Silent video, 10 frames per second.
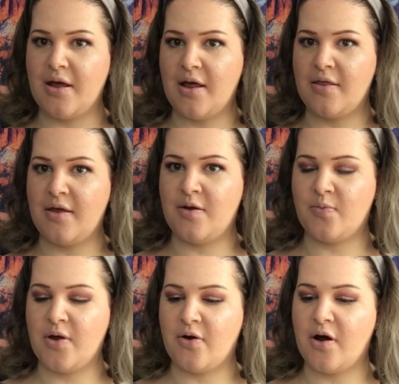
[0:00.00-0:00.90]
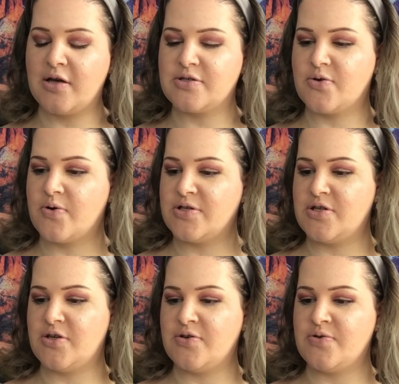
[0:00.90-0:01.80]
And then we are also going
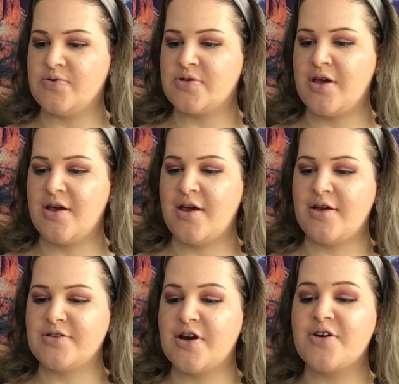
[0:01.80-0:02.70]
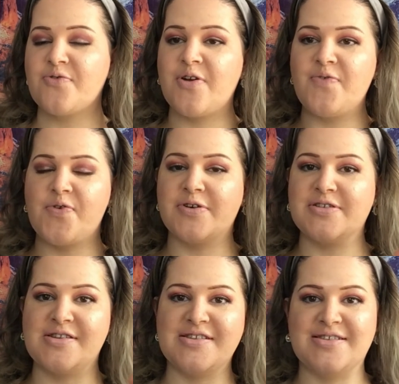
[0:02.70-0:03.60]
to use Tarte
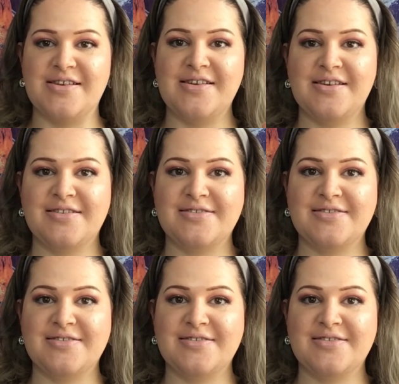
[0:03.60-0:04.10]
Rainforest of the Sea,